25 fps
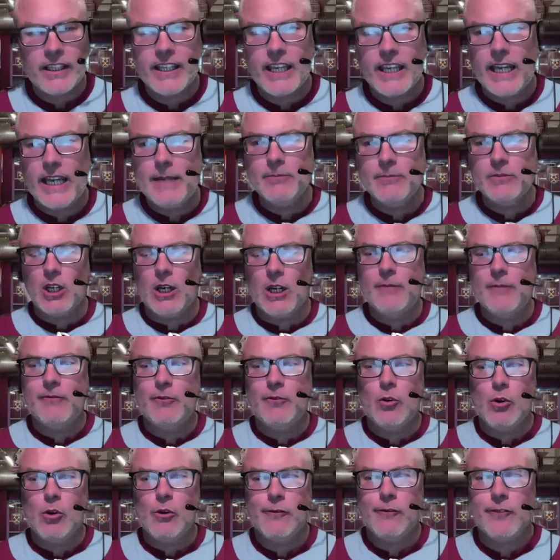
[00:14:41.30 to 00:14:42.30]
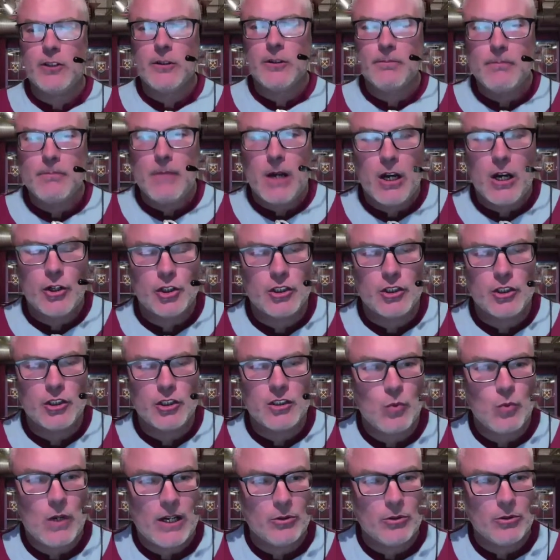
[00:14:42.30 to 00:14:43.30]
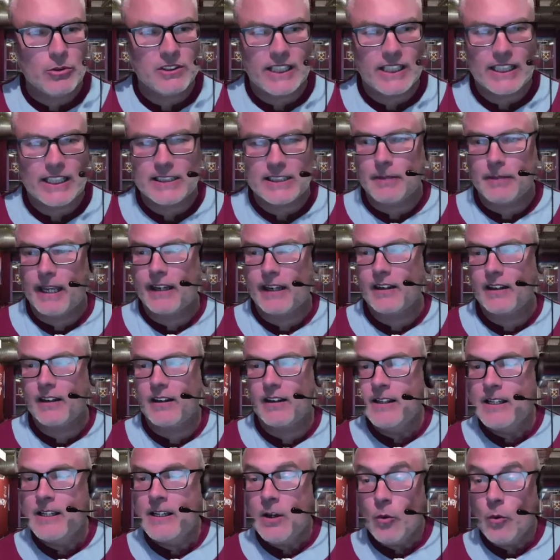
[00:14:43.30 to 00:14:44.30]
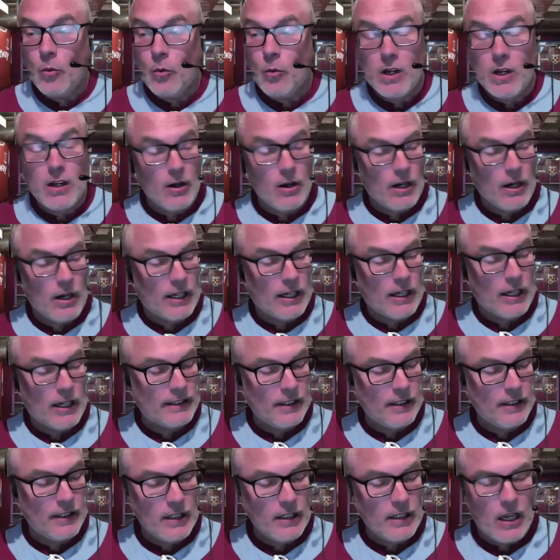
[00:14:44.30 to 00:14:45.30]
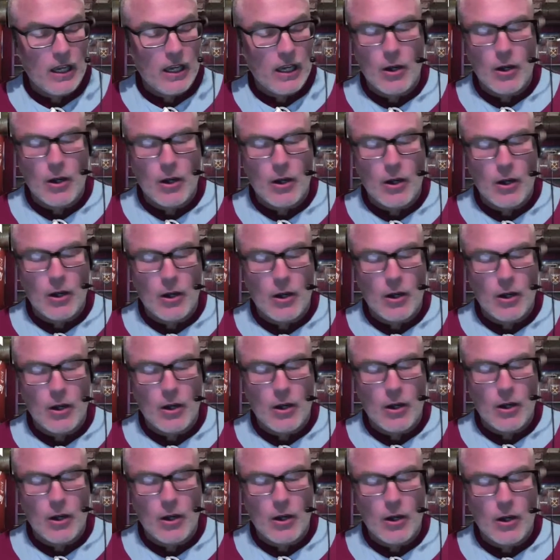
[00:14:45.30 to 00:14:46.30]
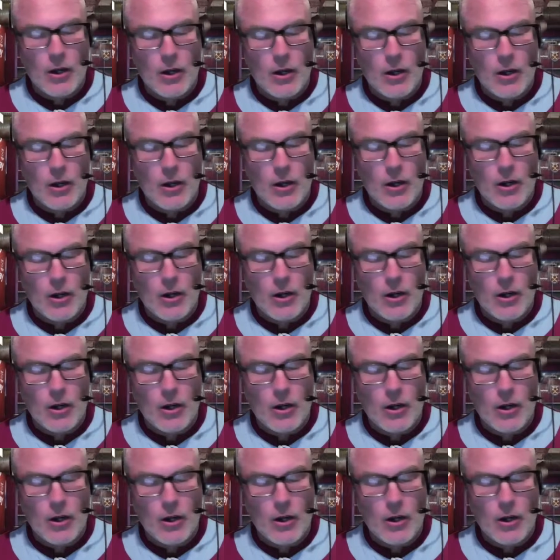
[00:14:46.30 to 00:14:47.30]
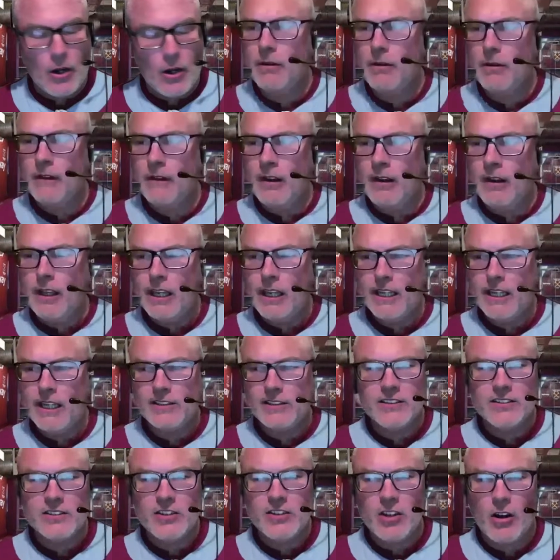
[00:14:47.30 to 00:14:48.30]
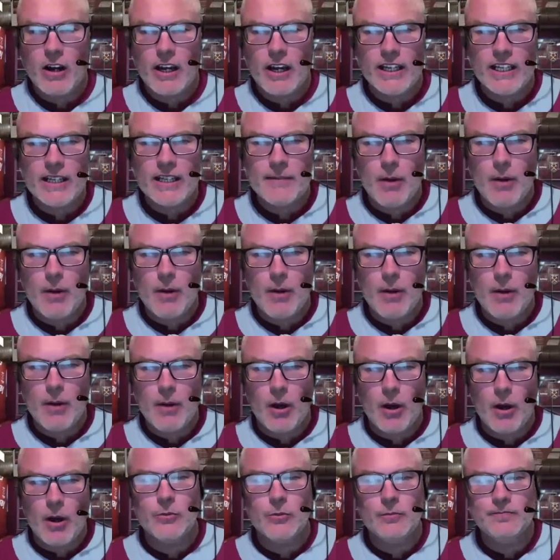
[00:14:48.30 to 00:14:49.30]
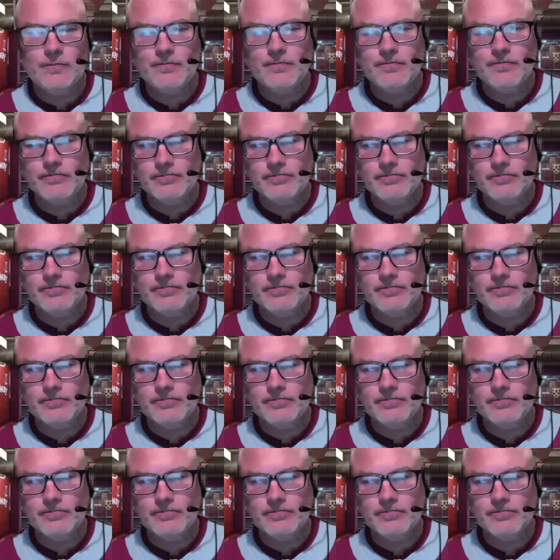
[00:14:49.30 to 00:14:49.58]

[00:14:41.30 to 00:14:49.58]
Game time for Orford and Marshall as well, says Ben. Well, I don't know. Have you been looking at my lineup? It's entirely possible.